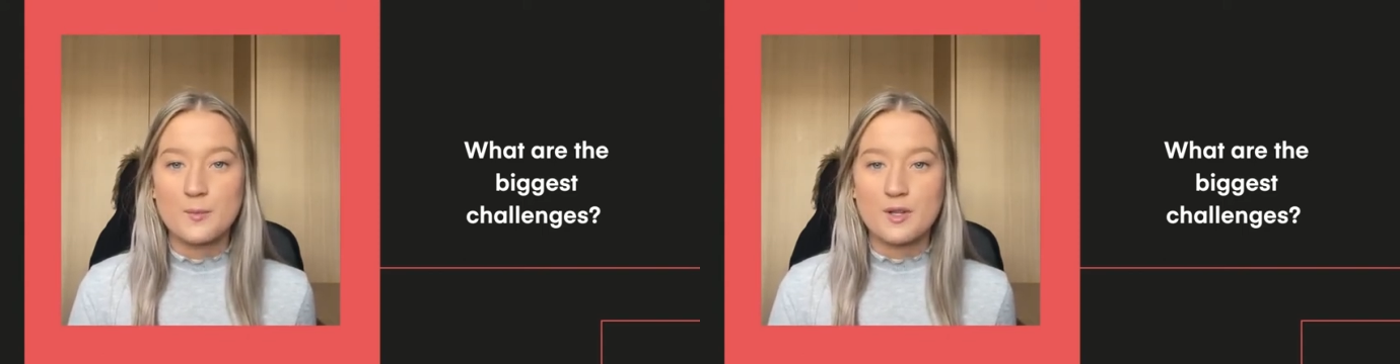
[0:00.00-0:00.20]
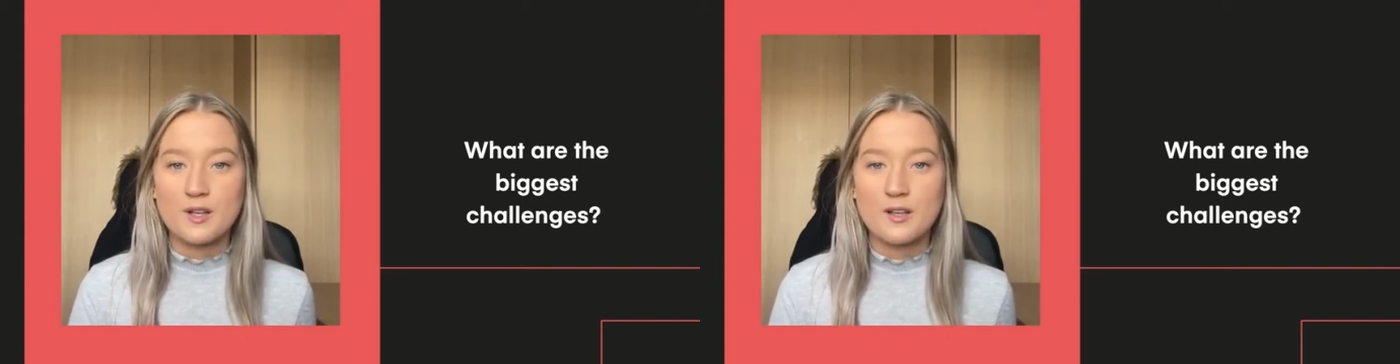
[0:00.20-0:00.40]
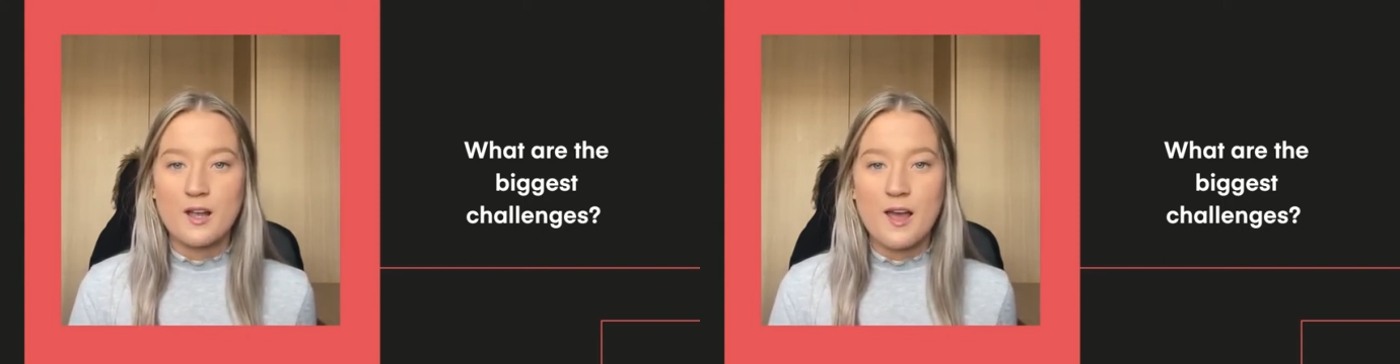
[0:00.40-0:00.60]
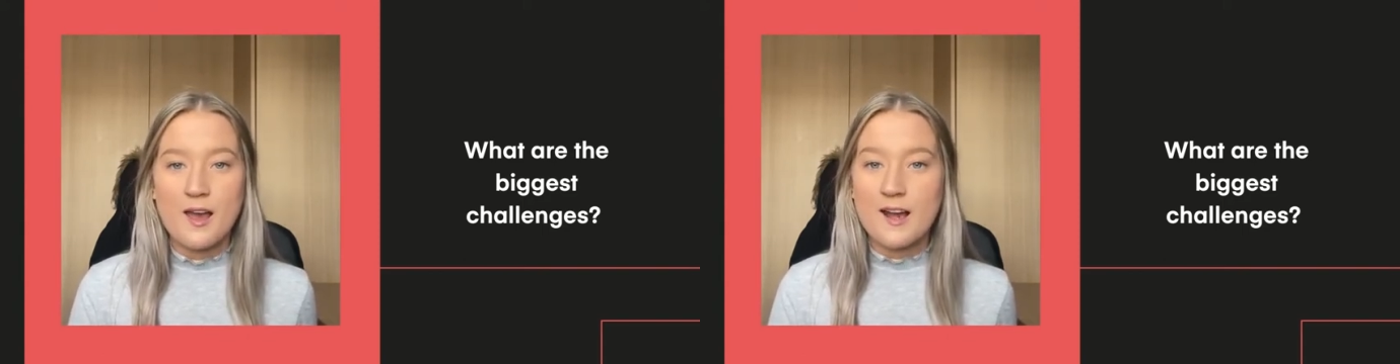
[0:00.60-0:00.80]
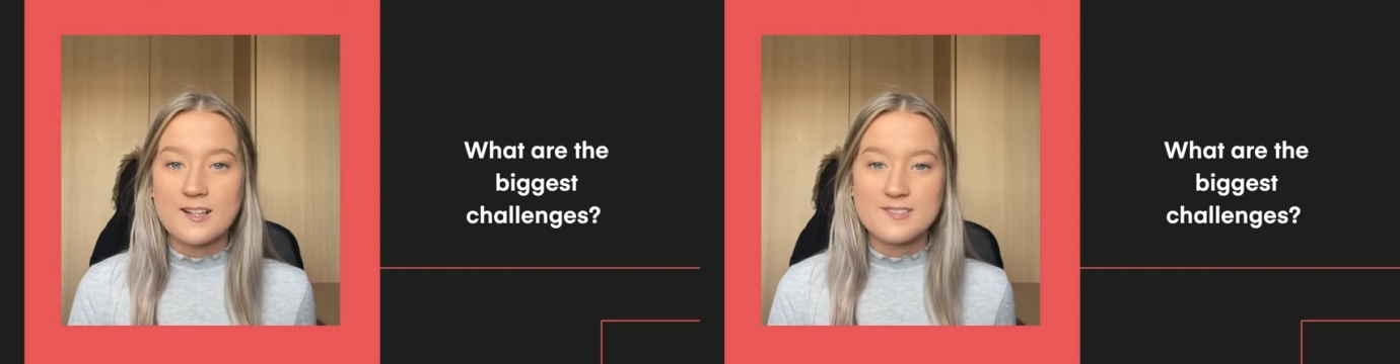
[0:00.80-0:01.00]
and
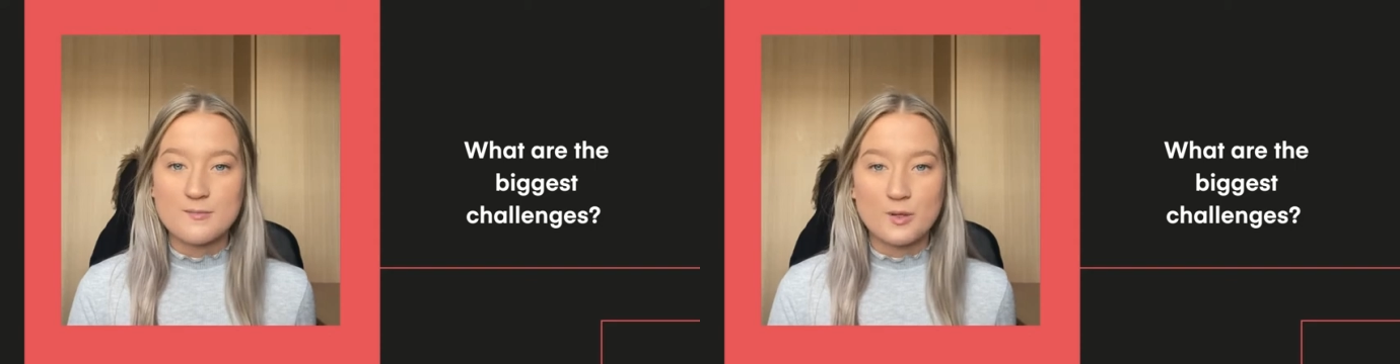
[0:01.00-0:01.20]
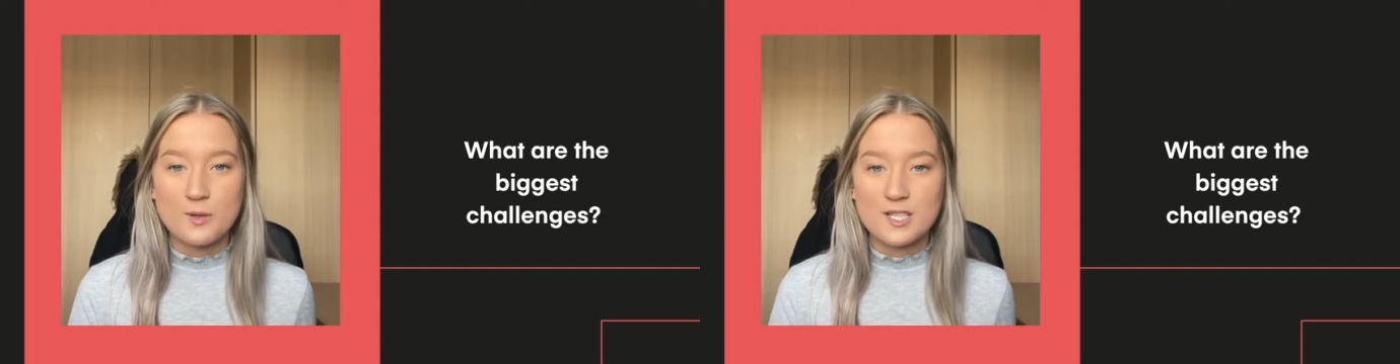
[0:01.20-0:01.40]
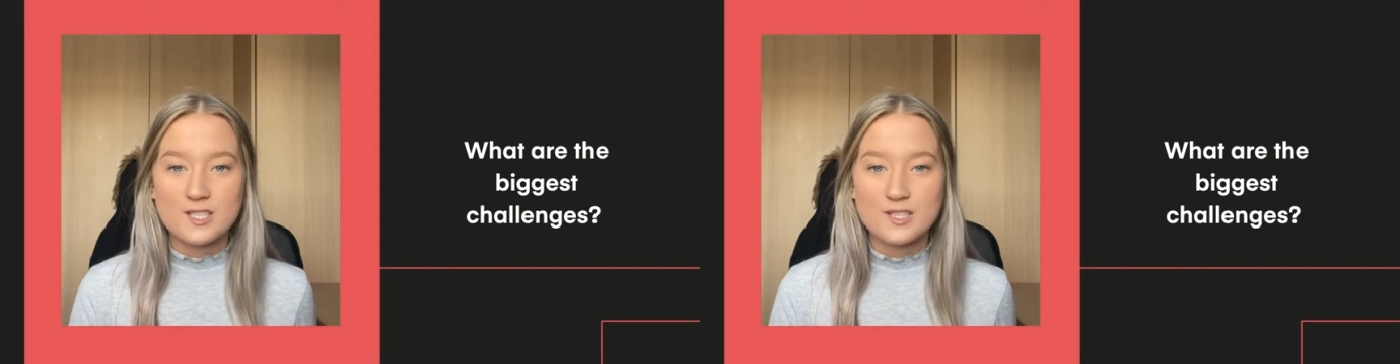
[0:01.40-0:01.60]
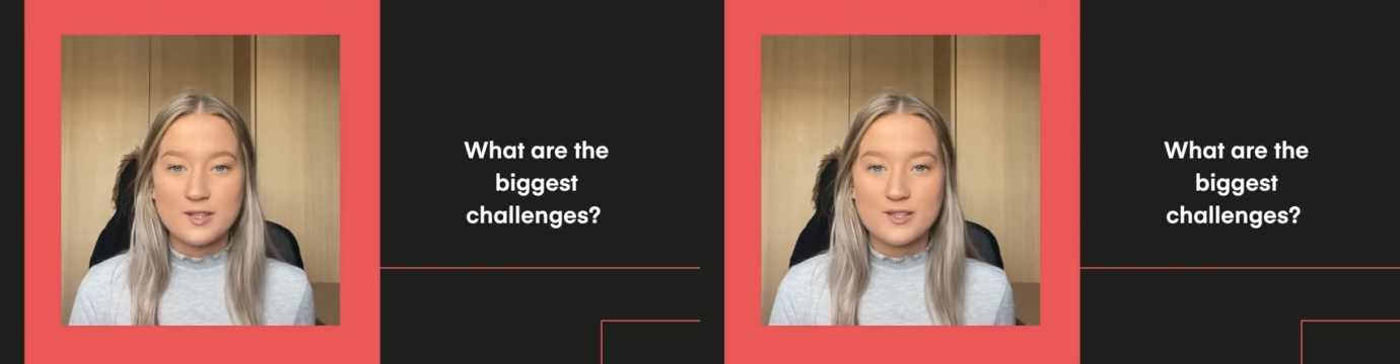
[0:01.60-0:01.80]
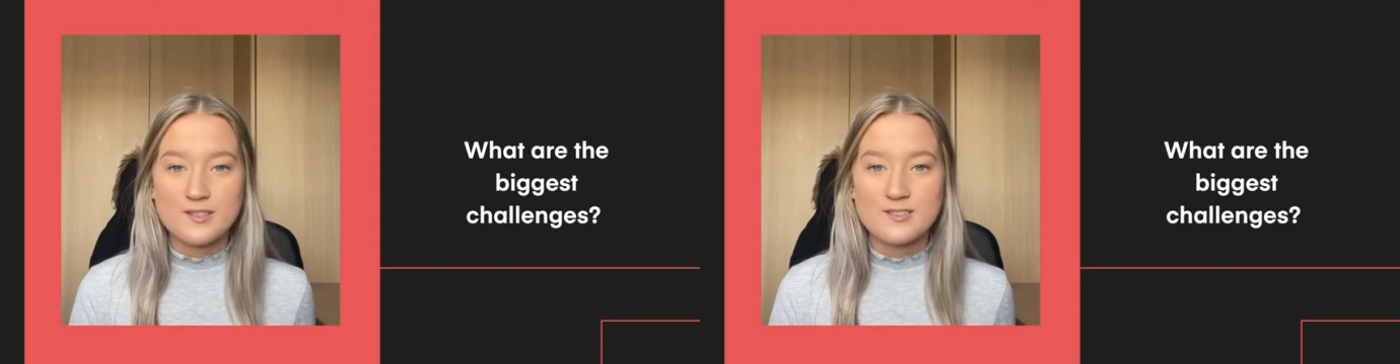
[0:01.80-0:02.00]
asking
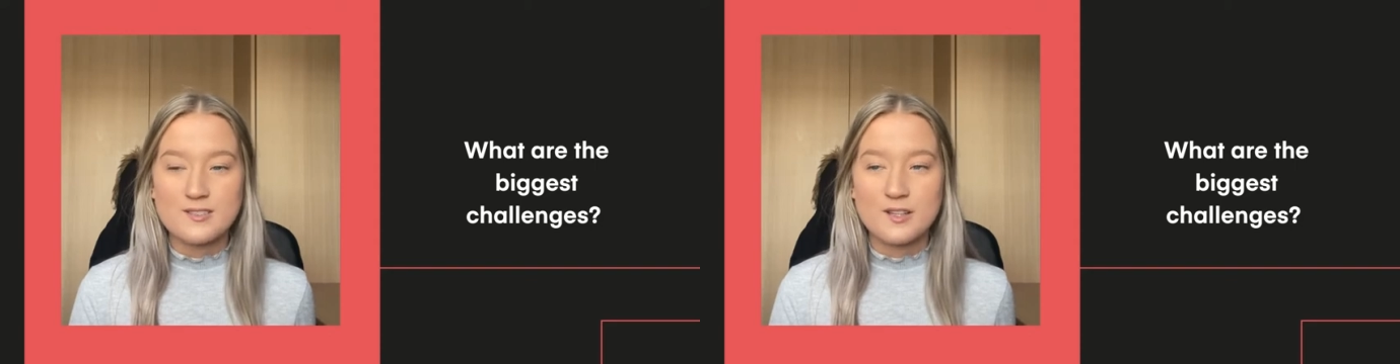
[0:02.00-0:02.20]
questions,